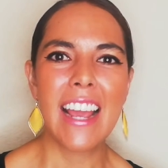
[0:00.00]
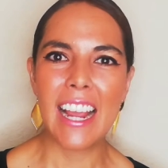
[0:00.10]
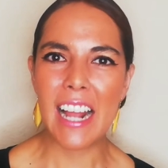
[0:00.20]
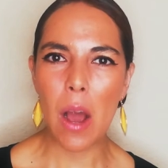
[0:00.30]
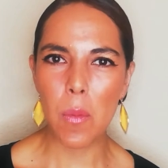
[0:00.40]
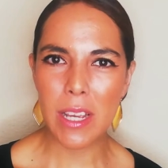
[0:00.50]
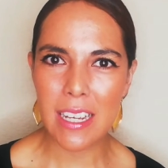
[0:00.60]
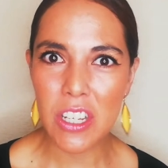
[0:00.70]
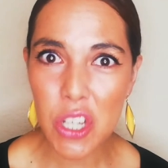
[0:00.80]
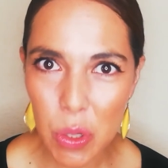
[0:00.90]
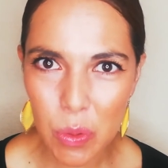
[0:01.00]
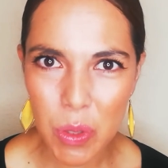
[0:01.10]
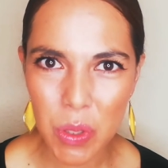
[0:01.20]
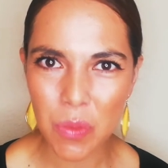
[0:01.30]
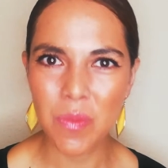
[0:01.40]
and how we can
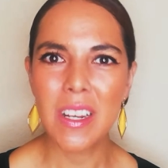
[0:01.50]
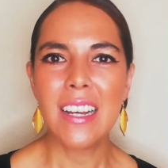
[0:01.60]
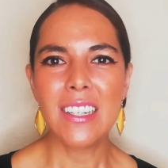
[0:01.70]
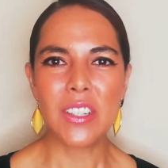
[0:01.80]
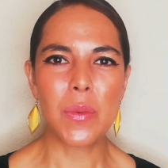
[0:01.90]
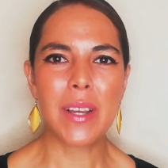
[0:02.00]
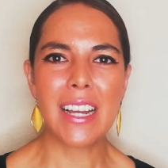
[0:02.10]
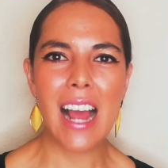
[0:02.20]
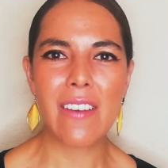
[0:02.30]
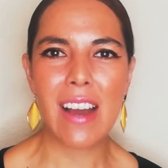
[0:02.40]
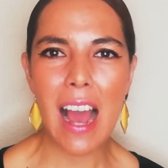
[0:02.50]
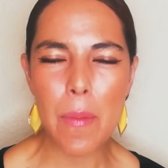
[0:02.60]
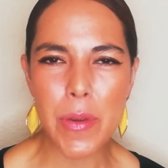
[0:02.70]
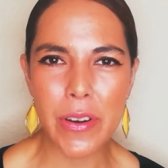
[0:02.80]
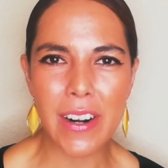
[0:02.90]
choose so we can have a
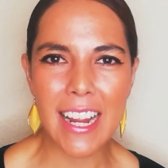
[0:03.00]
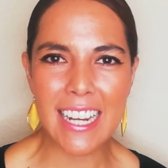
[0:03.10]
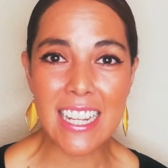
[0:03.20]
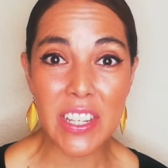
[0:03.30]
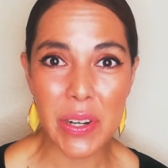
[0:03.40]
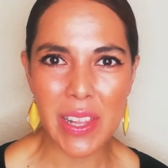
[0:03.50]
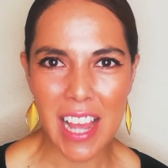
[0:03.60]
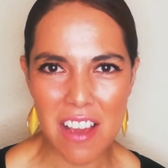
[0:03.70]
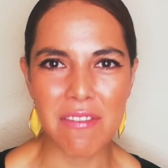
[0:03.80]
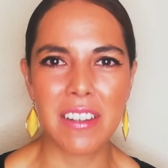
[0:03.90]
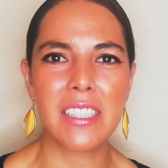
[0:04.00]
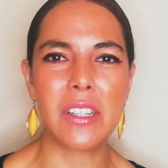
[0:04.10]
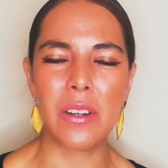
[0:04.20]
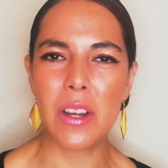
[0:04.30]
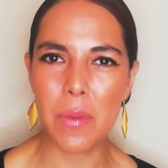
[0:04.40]
happier and easier life.
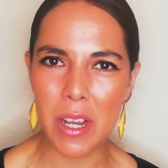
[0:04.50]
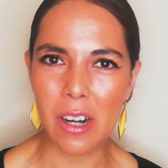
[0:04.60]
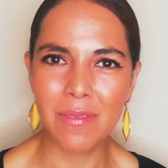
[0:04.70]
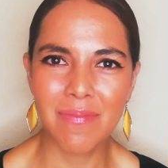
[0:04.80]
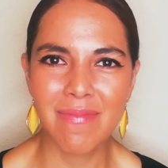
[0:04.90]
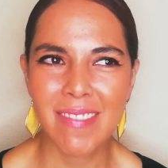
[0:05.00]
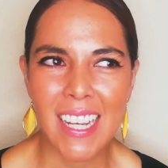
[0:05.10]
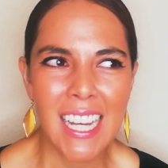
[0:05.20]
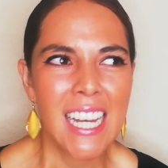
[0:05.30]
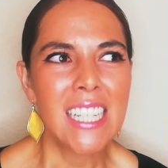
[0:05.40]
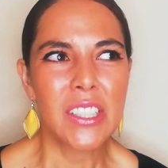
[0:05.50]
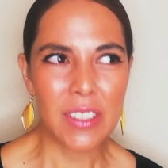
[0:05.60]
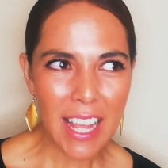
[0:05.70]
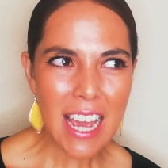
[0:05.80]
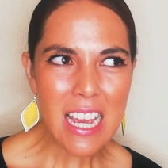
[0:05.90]
So here we go.
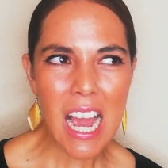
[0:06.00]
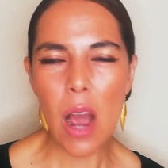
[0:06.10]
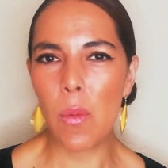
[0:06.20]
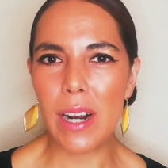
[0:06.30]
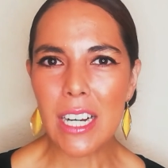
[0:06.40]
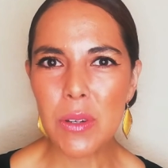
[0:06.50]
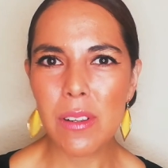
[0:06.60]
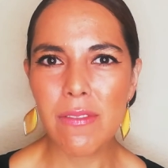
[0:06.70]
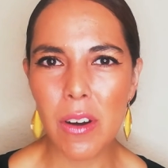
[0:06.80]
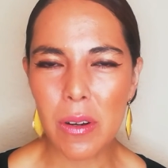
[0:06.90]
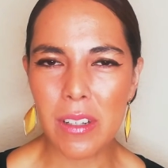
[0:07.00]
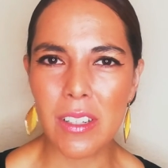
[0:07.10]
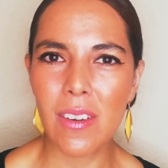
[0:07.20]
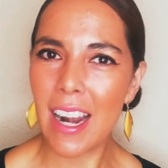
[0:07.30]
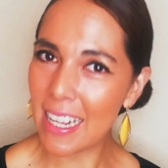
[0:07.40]
Today I want to actually focus
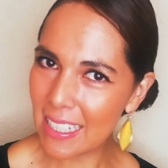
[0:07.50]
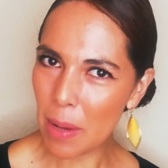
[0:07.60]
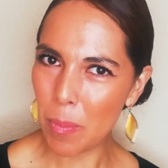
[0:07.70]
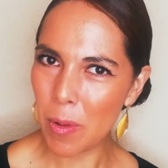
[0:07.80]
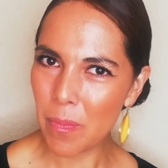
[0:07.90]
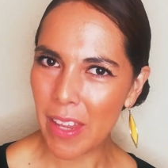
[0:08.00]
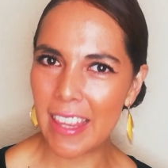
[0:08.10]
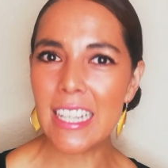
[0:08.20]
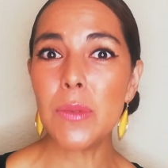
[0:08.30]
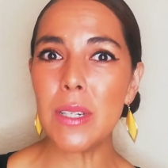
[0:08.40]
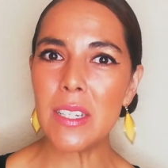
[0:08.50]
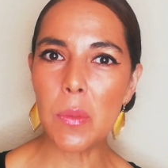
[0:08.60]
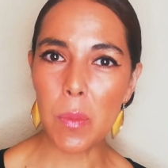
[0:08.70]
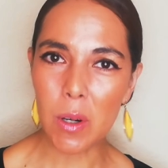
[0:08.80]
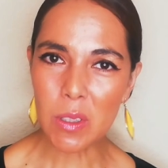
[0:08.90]
on an example, and this one is a
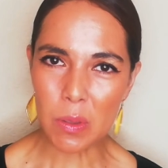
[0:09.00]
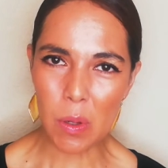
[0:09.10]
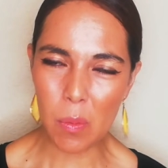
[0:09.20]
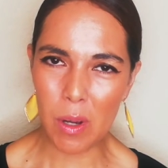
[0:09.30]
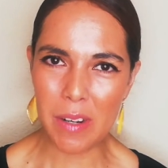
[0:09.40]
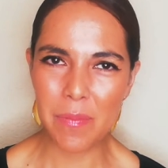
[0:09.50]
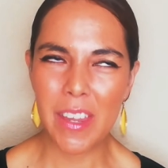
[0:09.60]
personal one.